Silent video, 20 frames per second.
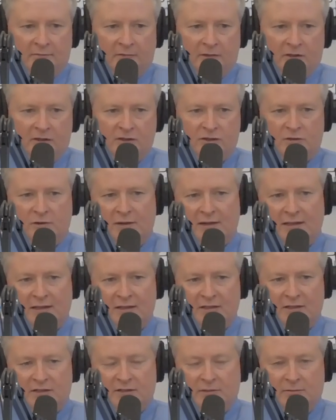They're just trying
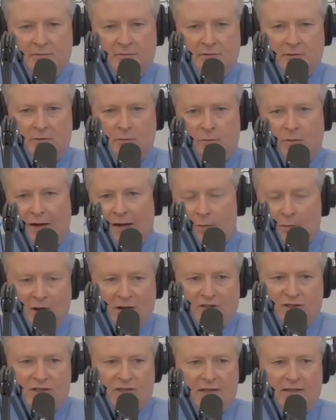to
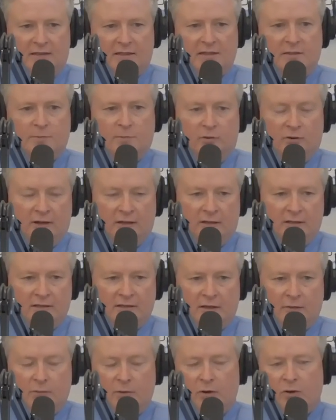whitewash it at this point,
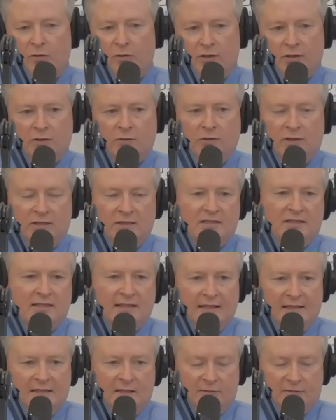saying we're only doing it
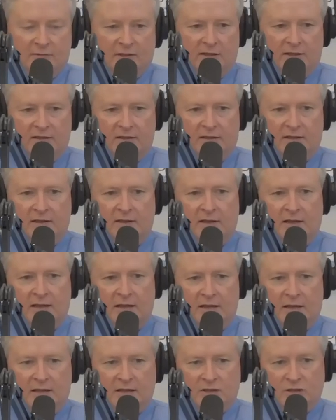selectively.
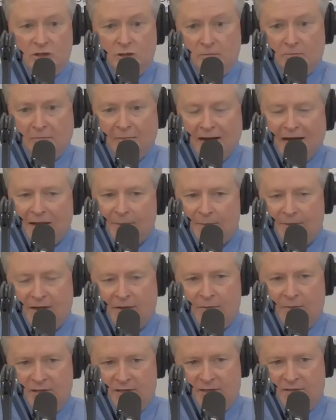And so you might be
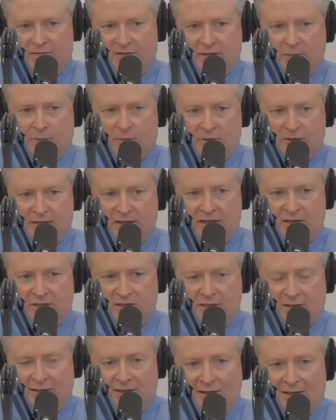at risk of
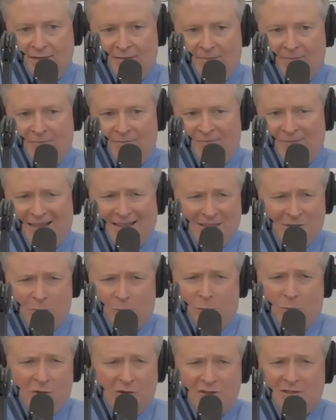deportation. That's
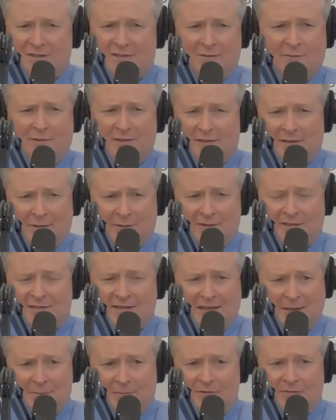worse than what they were
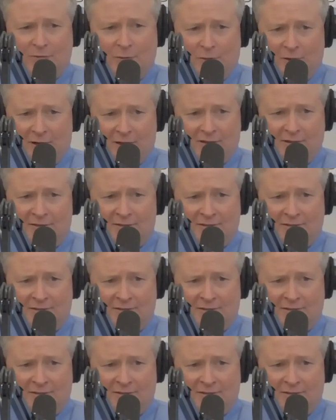saying before.